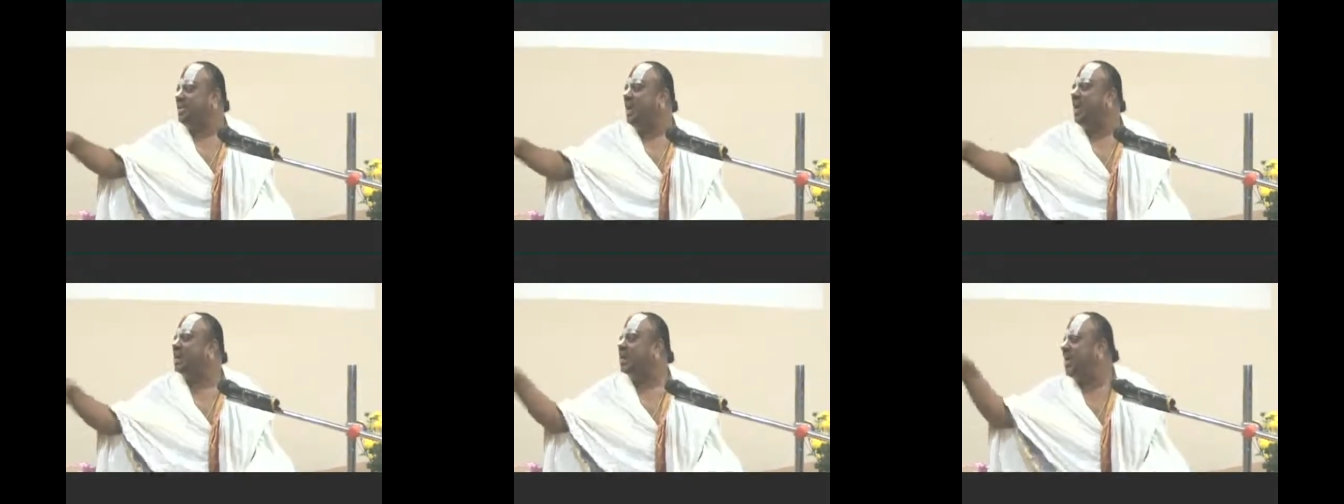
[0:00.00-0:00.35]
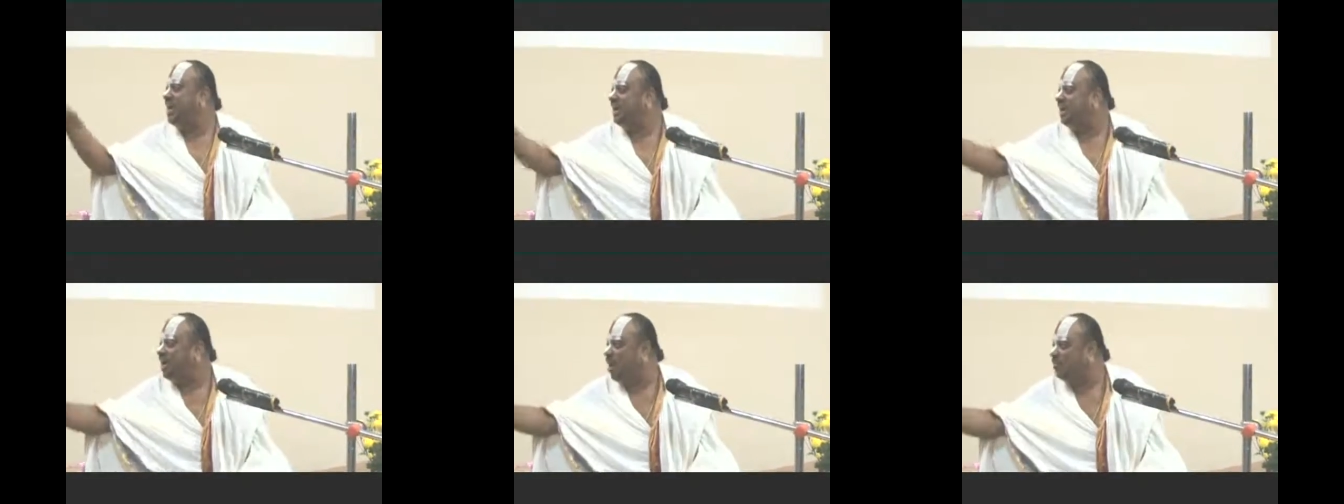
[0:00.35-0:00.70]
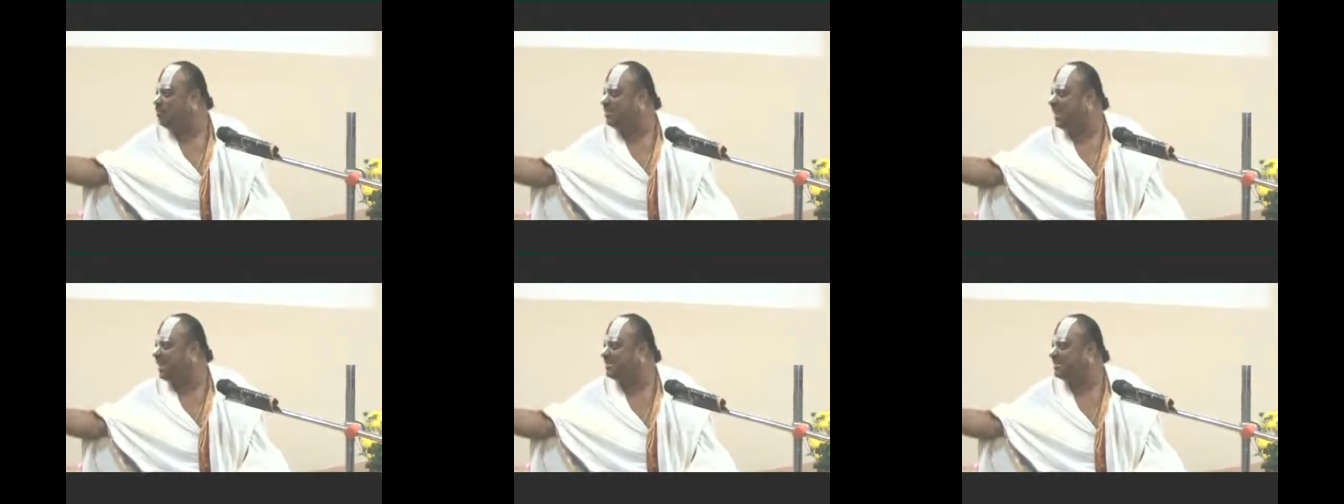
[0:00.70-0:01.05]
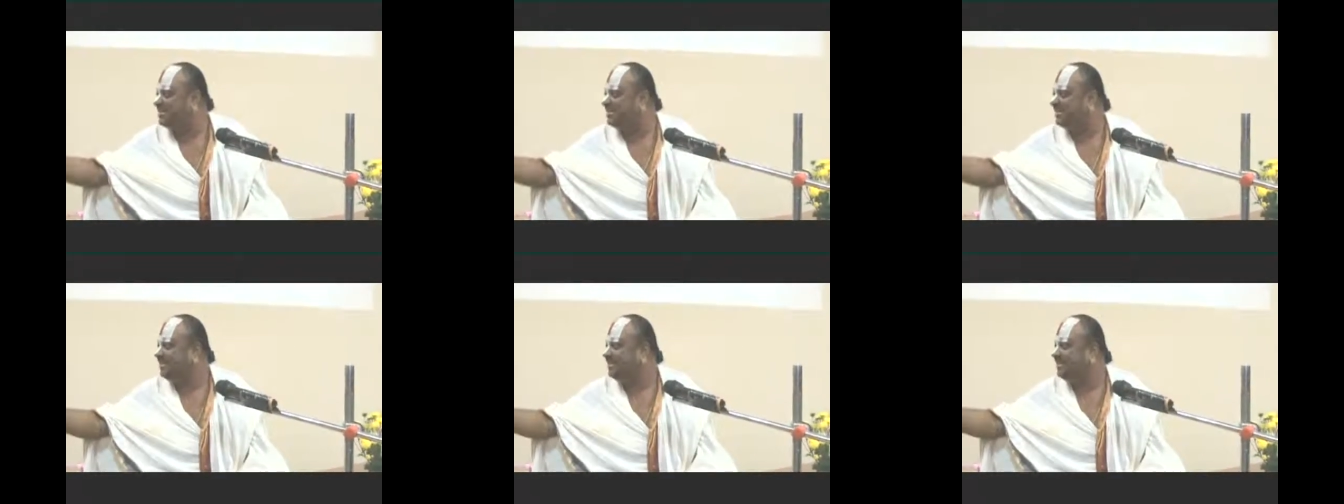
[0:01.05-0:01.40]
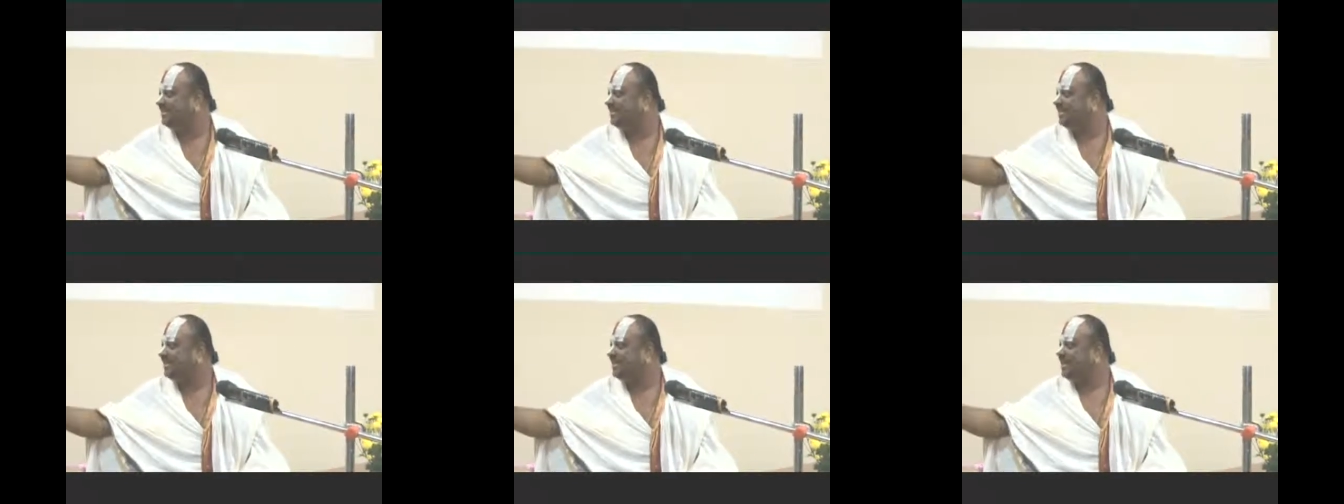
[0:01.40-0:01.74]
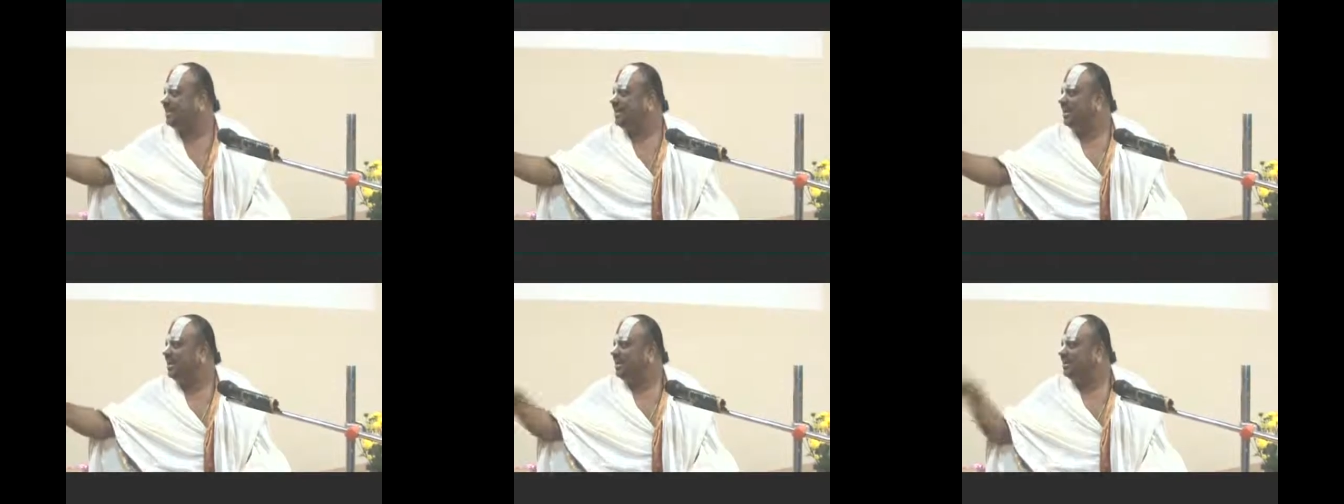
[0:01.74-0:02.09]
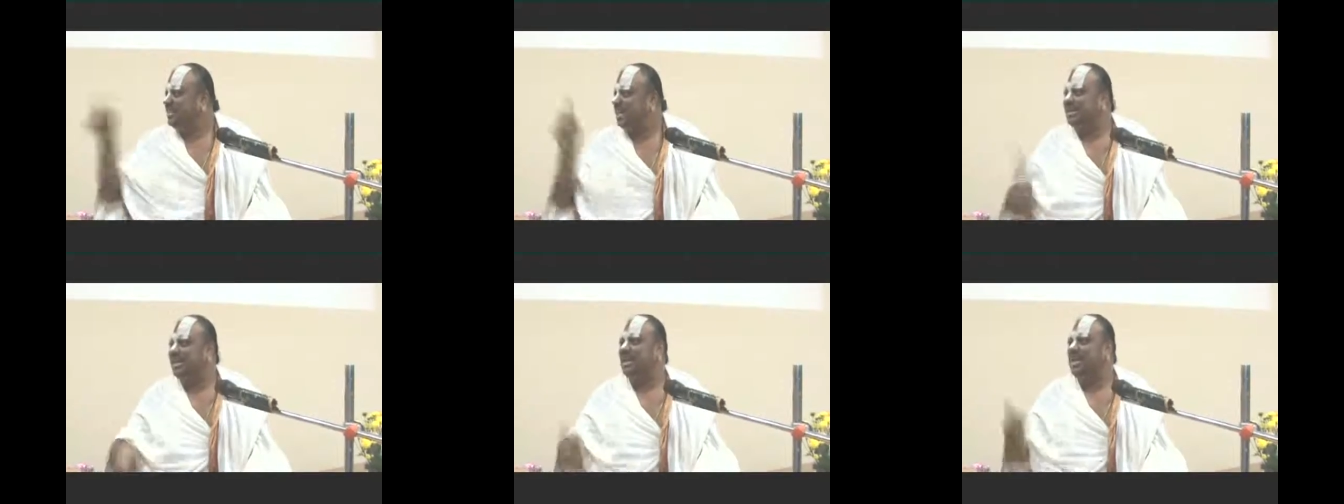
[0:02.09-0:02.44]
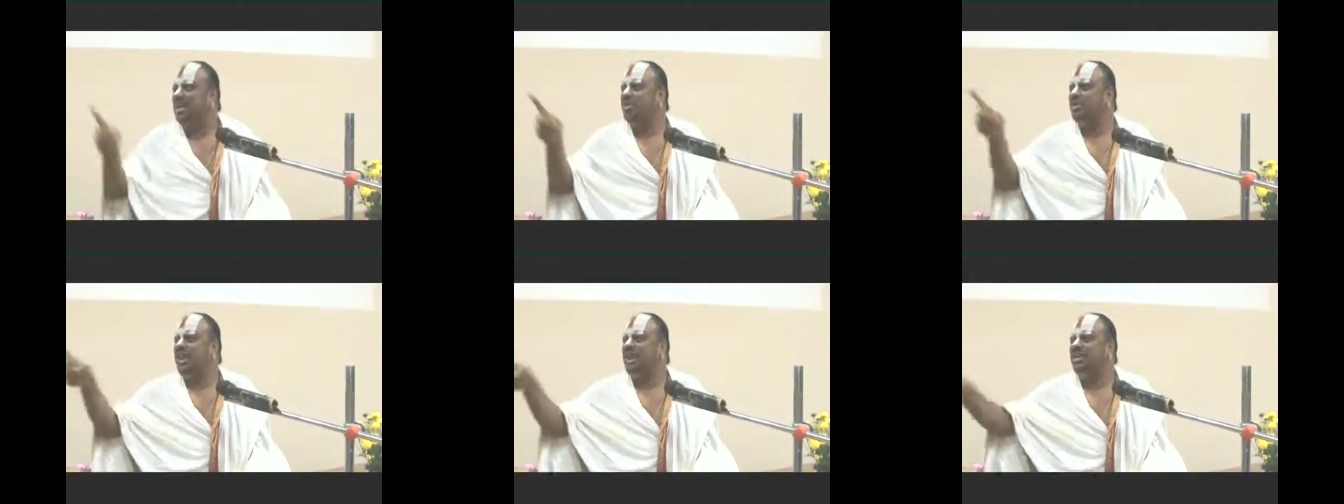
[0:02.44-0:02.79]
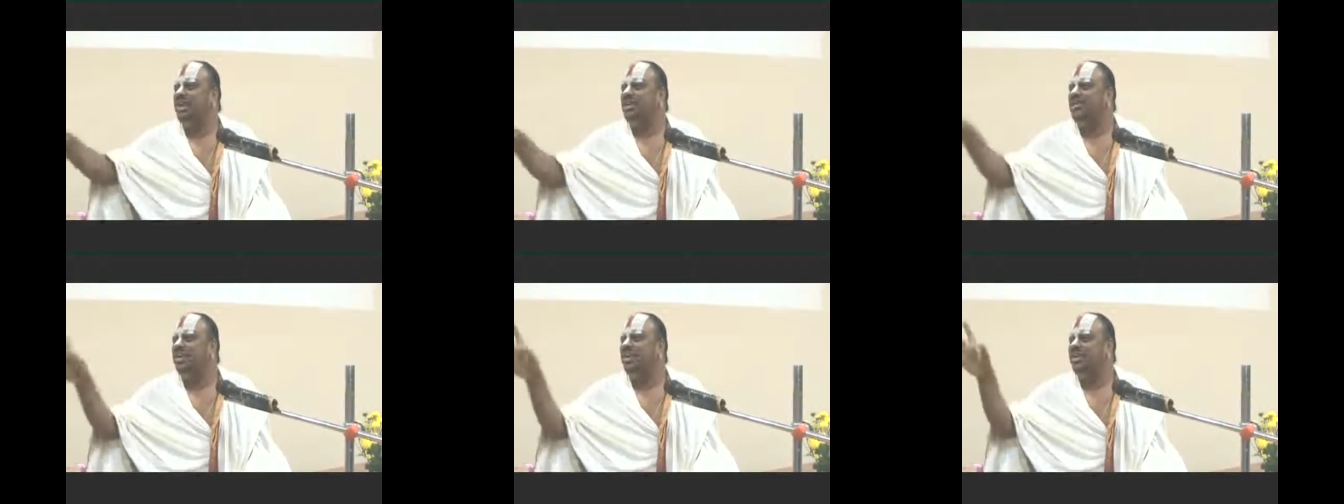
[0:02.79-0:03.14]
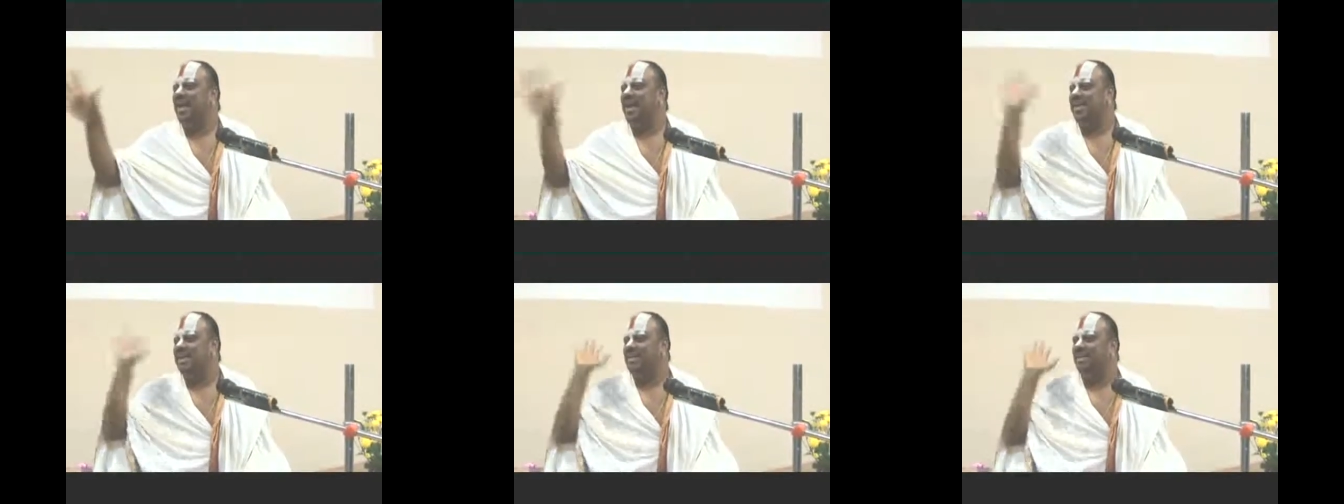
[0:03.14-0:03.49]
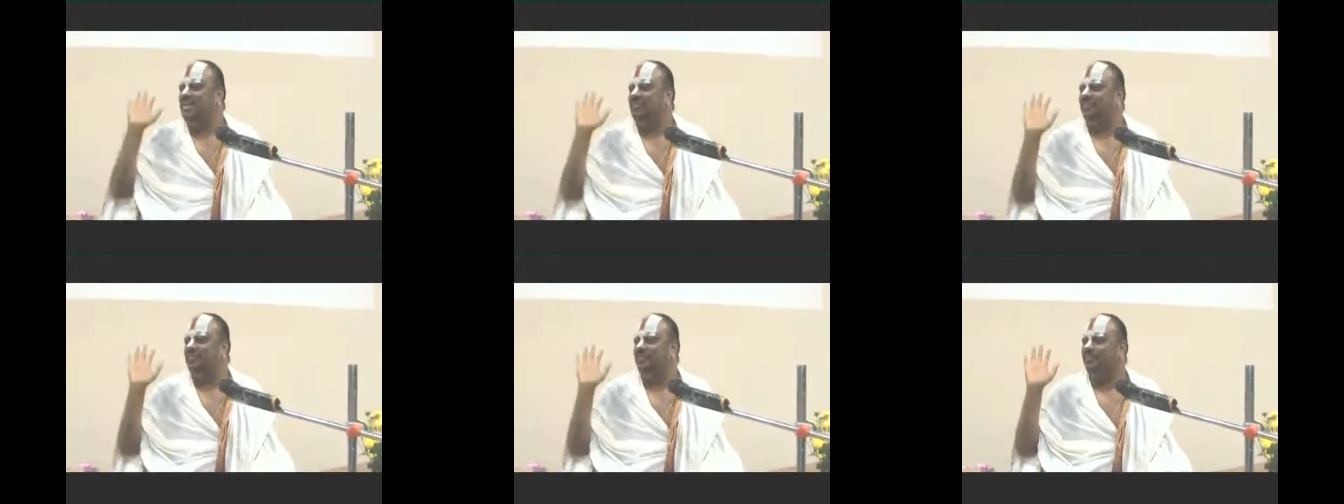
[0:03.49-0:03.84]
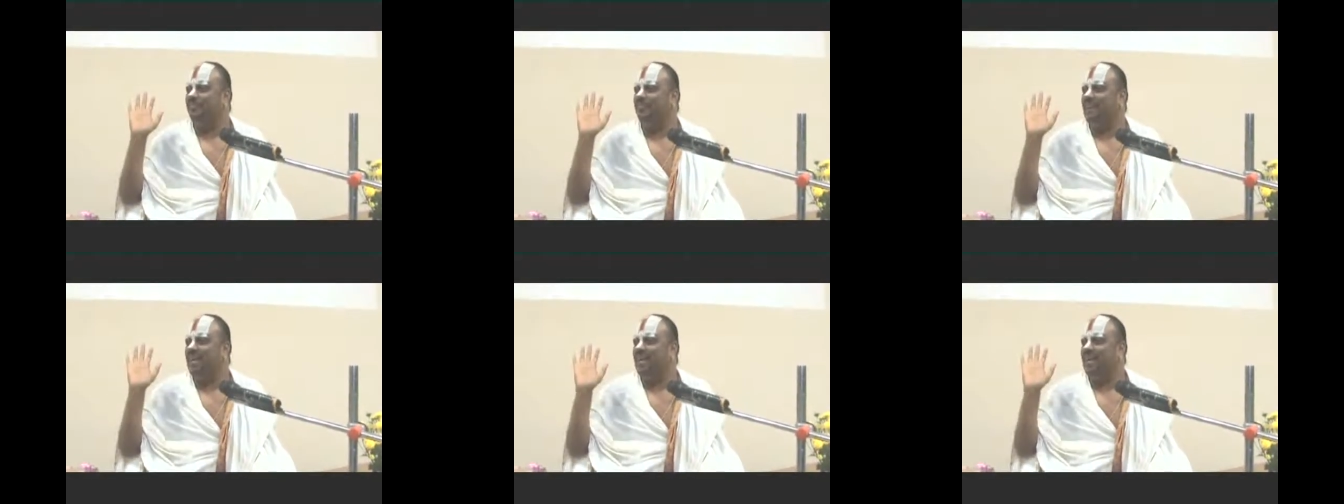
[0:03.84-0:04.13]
inorganic objects, certainly you can get the reality.